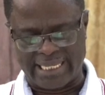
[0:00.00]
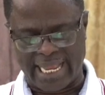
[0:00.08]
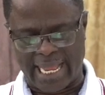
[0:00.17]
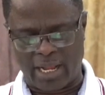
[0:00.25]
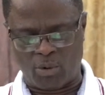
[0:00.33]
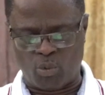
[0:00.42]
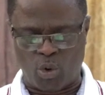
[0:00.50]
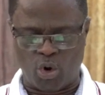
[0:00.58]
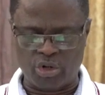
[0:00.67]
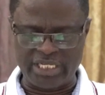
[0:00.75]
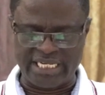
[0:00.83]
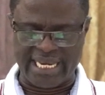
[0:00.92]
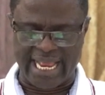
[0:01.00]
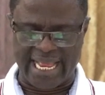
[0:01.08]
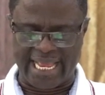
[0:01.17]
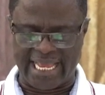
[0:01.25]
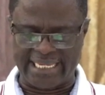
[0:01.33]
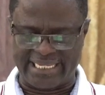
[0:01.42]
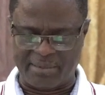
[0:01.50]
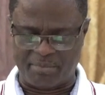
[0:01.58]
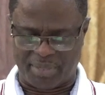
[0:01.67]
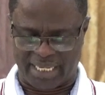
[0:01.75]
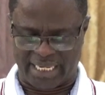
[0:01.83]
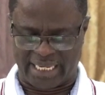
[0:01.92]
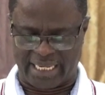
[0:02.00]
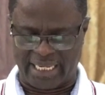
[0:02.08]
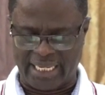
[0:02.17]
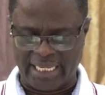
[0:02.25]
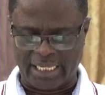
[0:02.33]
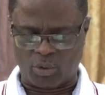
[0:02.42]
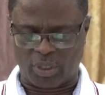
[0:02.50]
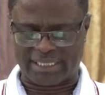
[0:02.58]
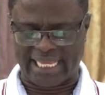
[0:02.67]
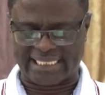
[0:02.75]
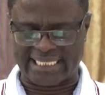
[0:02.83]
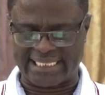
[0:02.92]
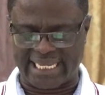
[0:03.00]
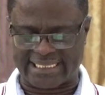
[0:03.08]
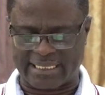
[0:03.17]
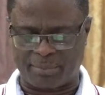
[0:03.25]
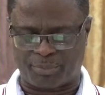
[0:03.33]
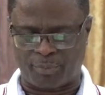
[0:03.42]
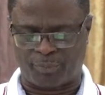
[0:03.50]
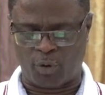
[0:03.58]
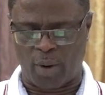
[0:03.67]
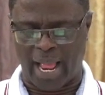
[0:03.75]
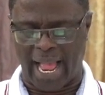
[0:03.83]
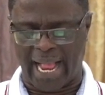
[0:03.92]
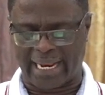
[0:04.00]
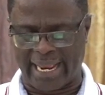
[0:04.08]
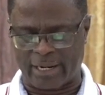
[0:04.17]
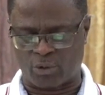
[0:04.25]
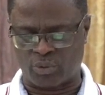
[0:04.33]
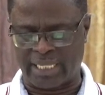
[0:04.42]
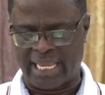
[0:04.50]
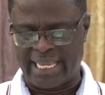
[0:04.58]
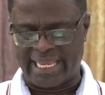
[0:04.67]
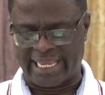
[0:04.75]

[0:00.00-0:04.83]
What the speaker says: Now one yina di me, no watasita semprumproa a canon